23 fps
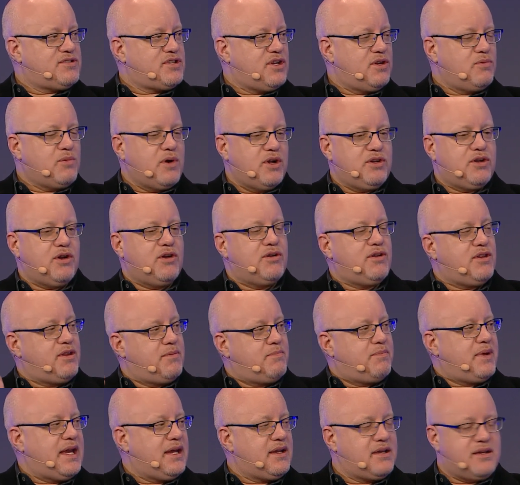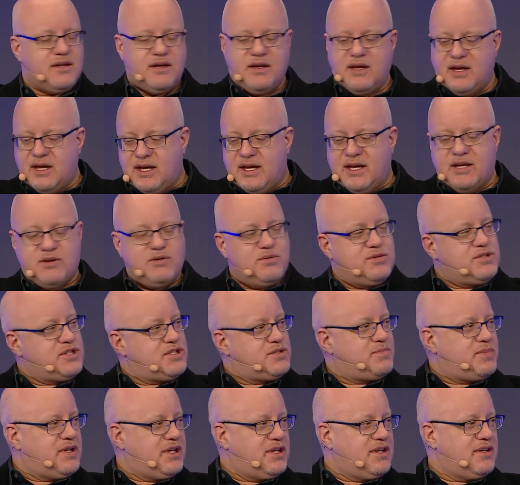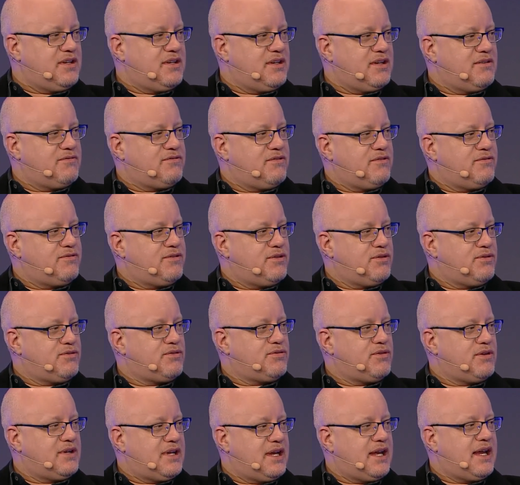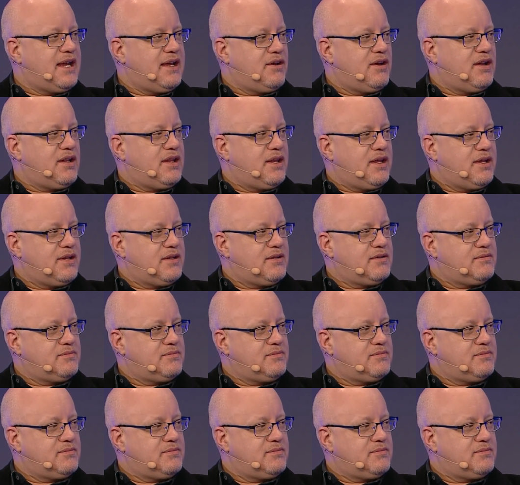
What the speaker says: So you won't go to the bank, it'll just be fulfilled through an AI layer.